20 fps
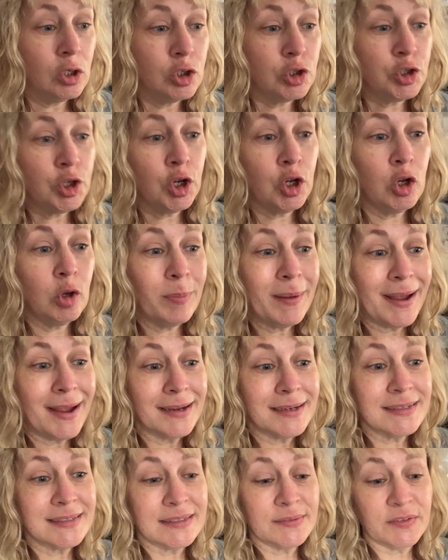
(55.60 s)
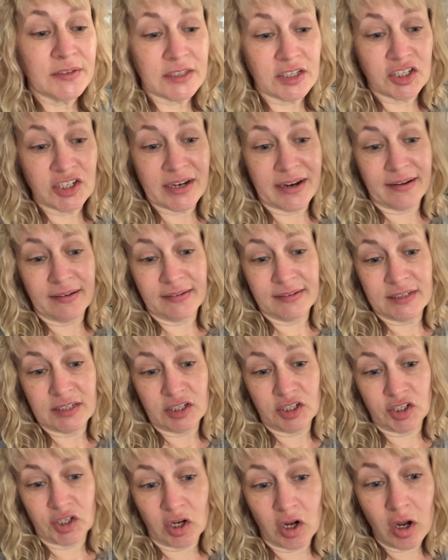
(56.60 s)
two bags for the charity
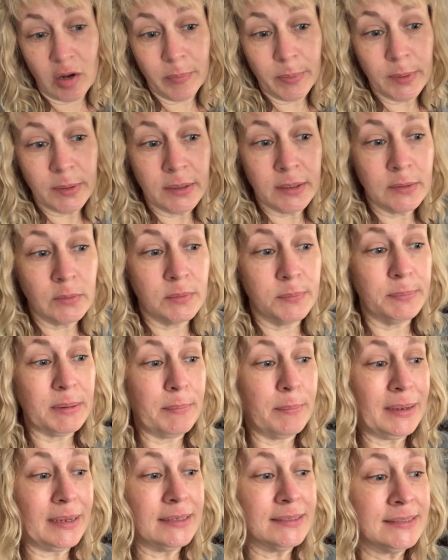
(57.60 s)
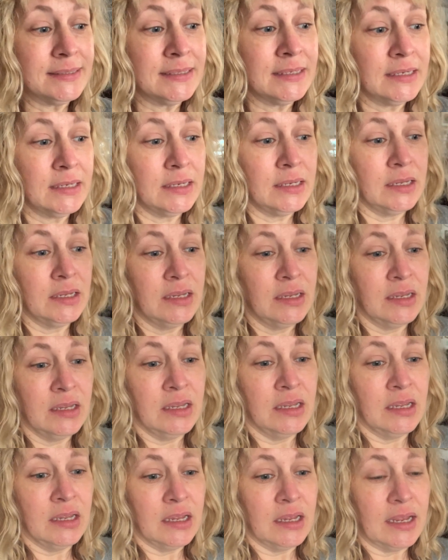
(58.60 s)
shop, bin bags,
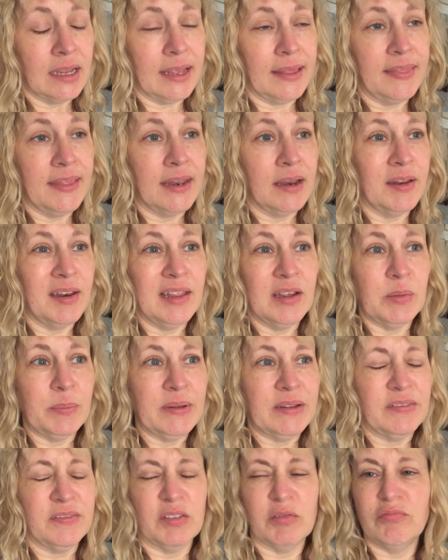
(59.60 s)
and then a little bit for